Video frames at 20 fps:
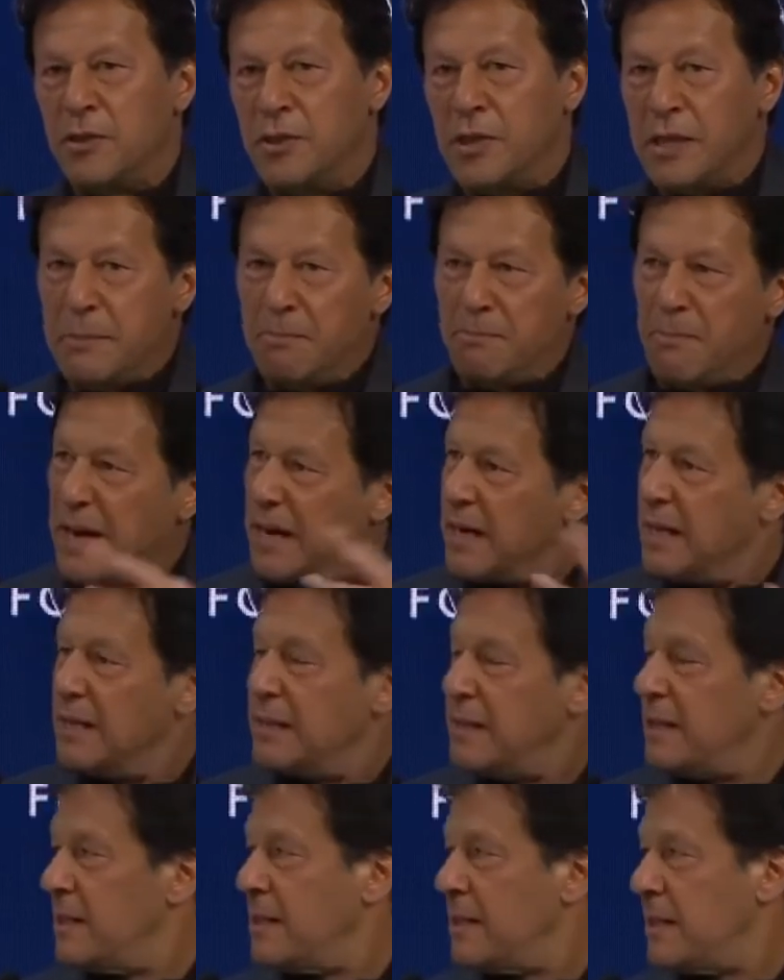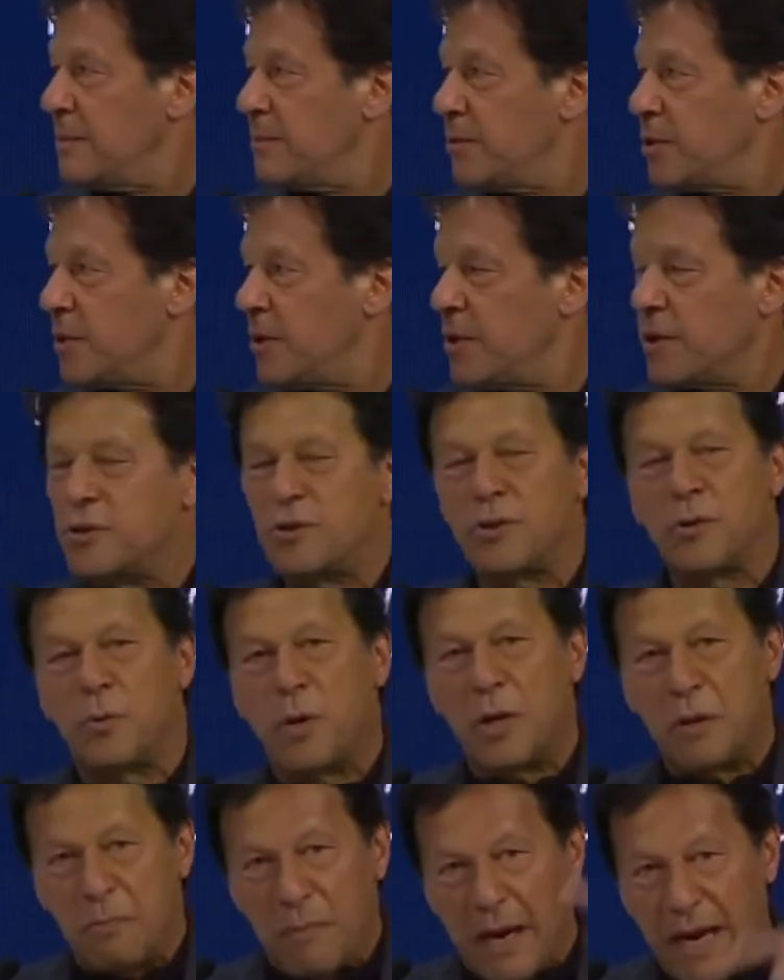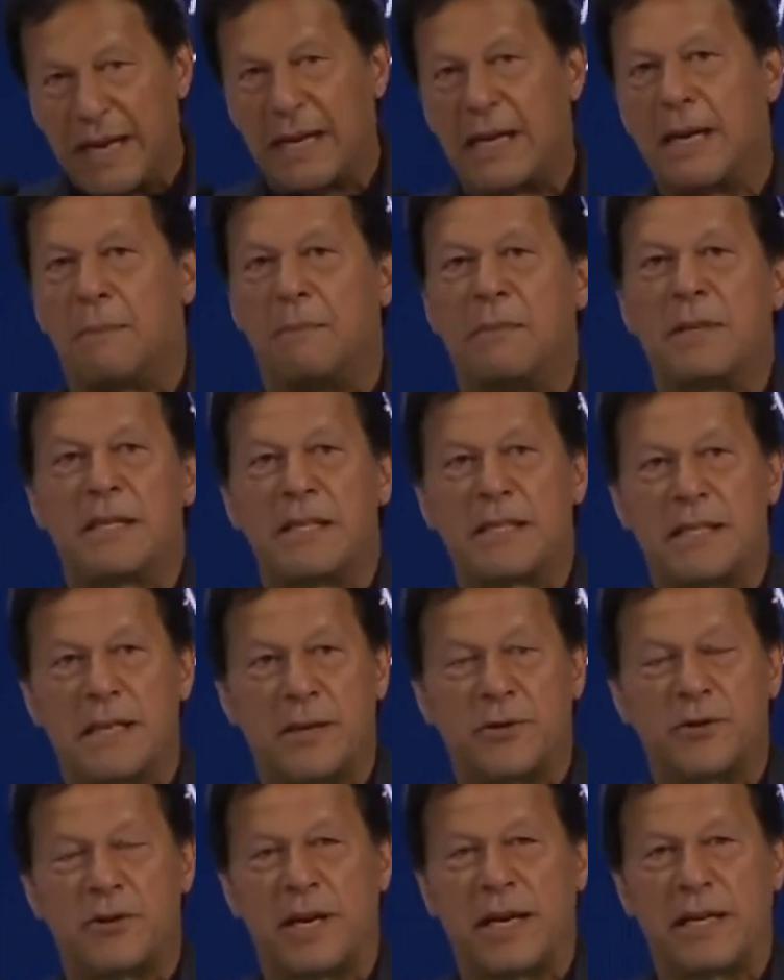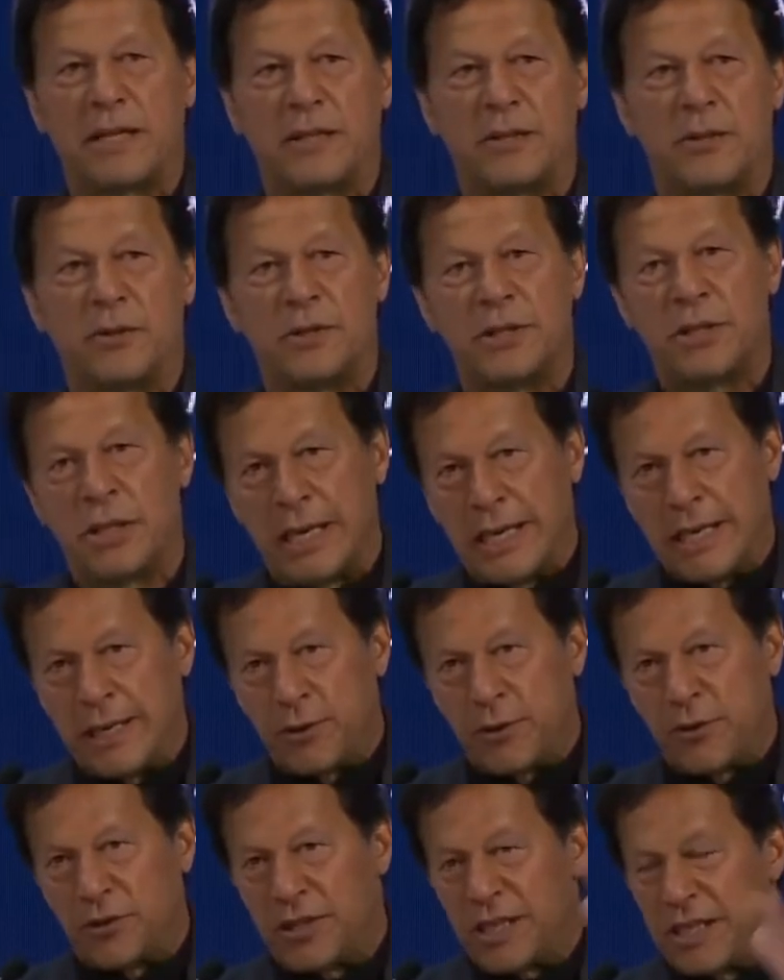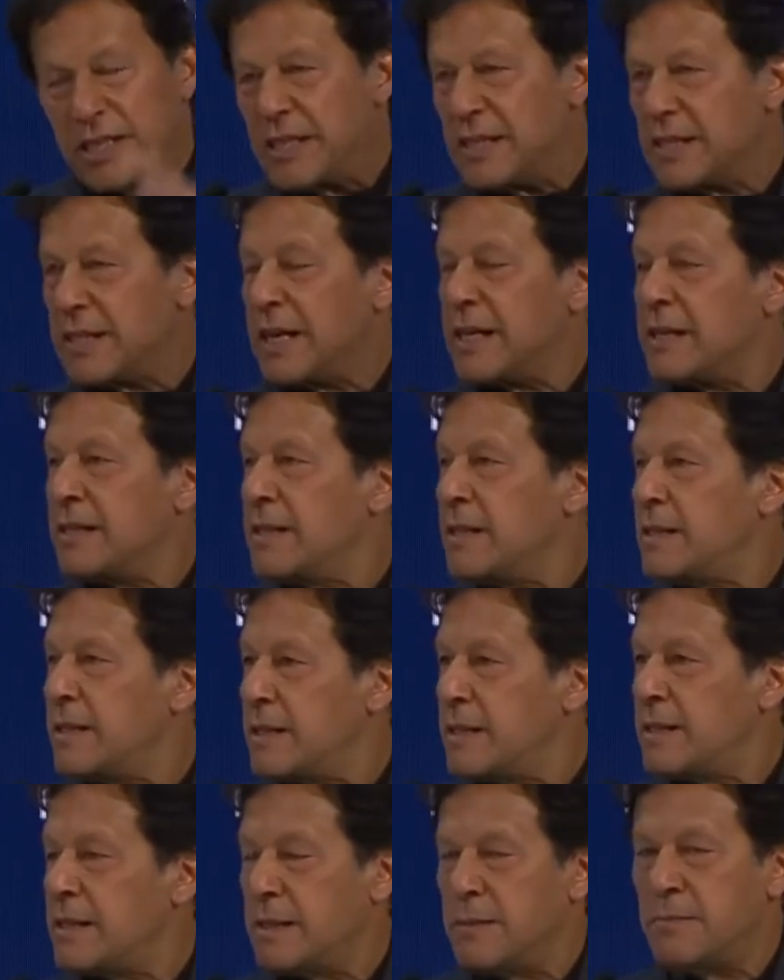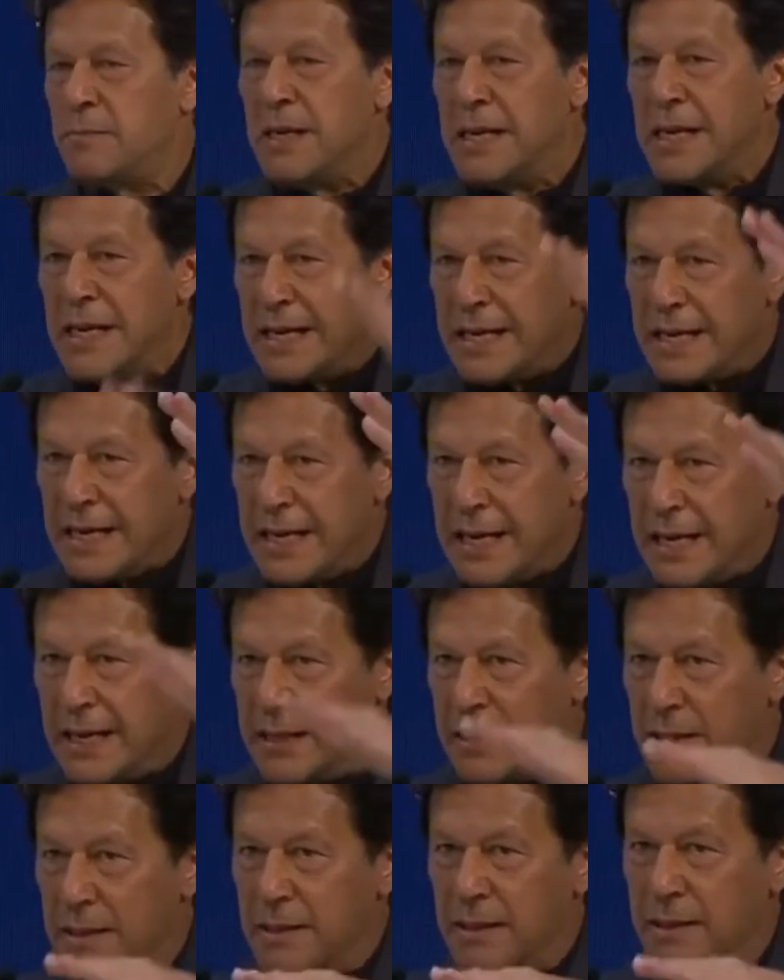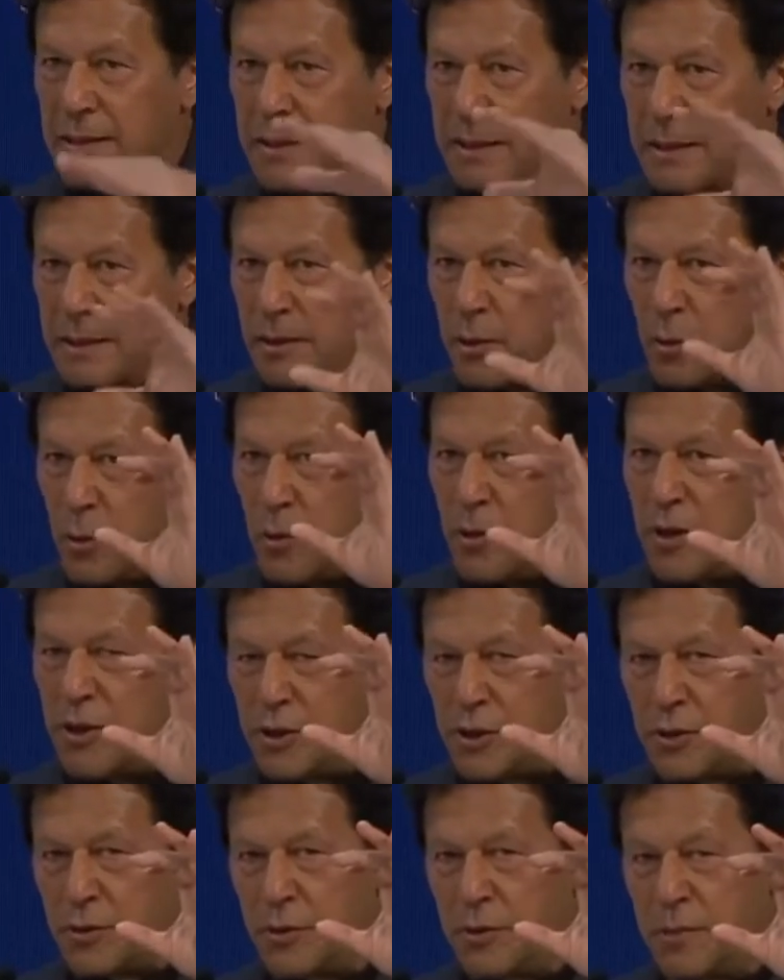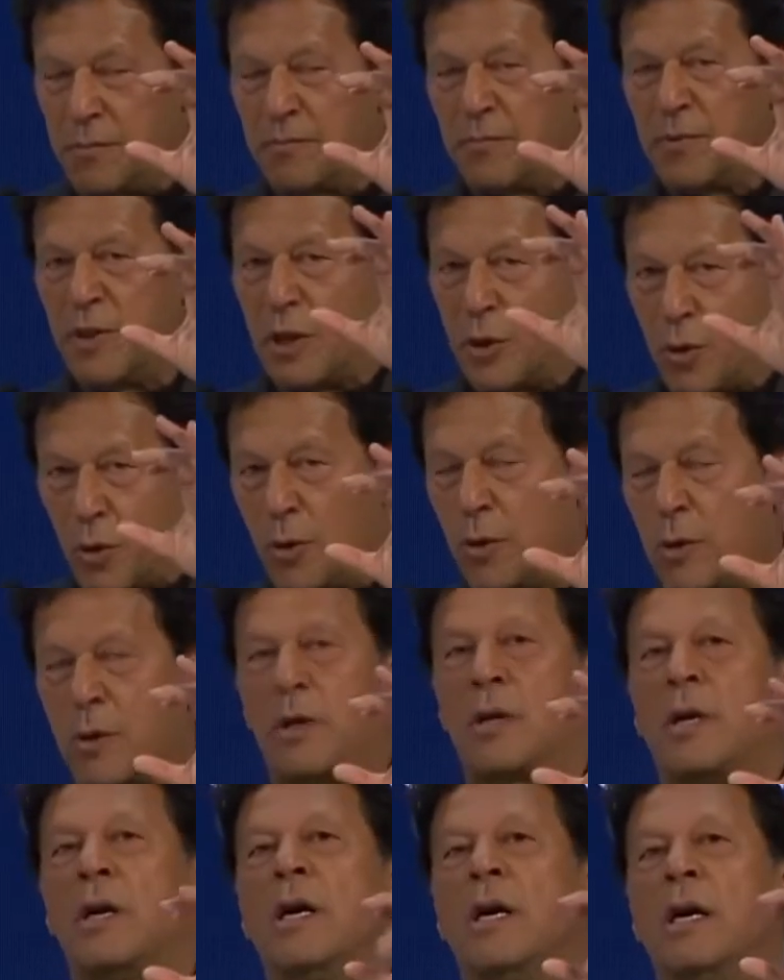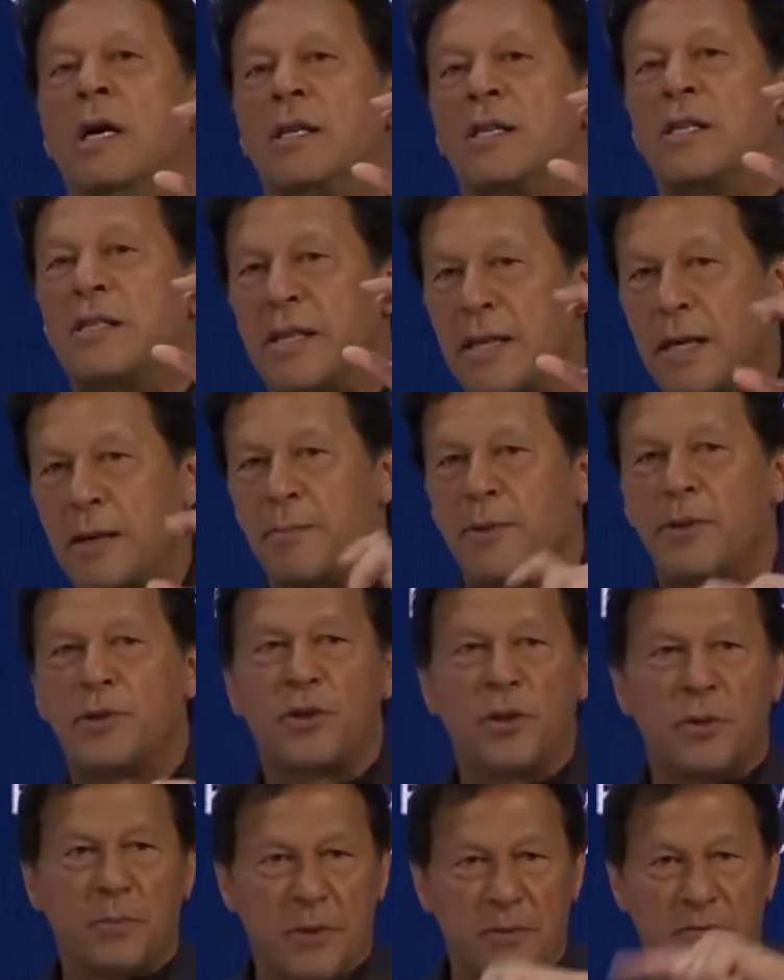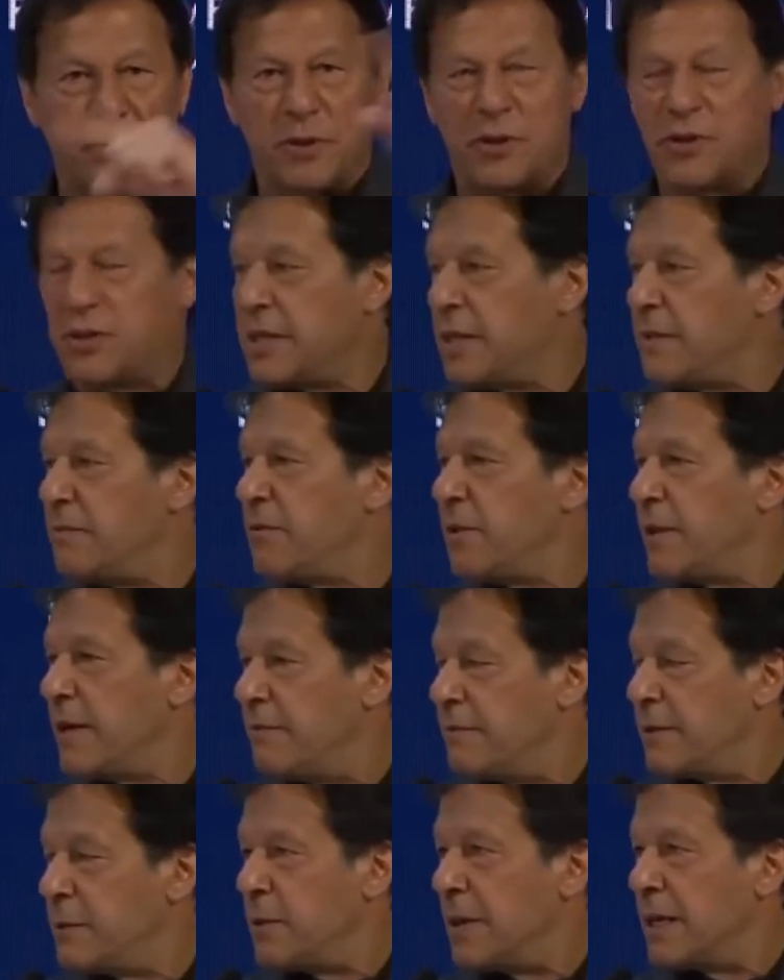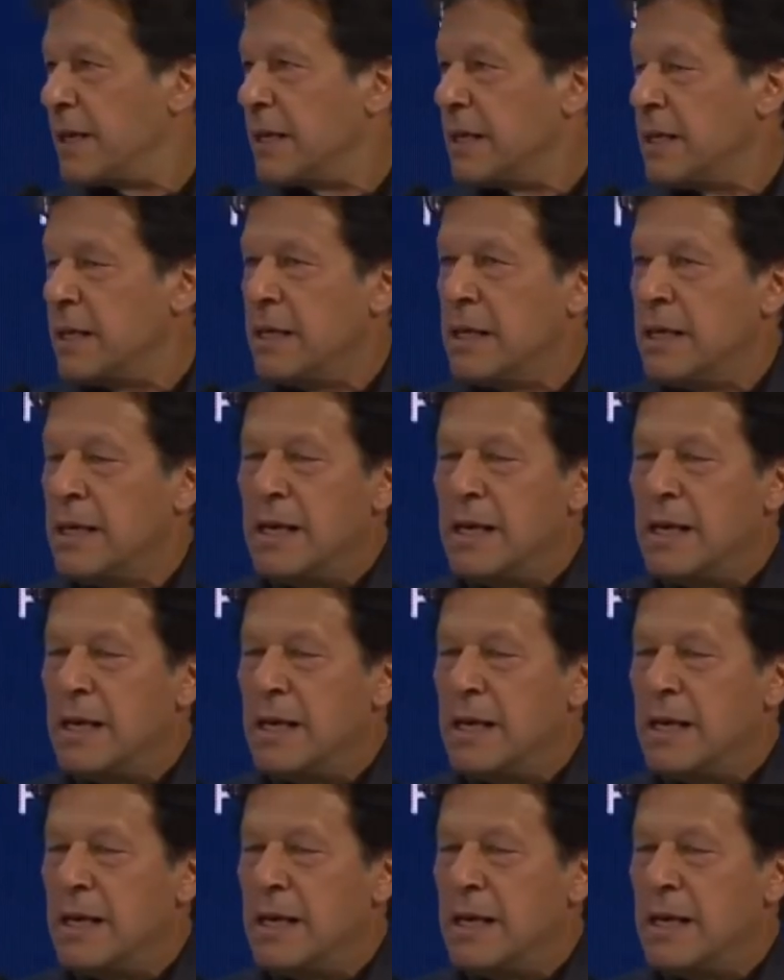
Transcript: 3 parallel systems going. So what my government is now trying to do is to synthesize the system, get the core issue, the core syllabus should be for the same for everyone,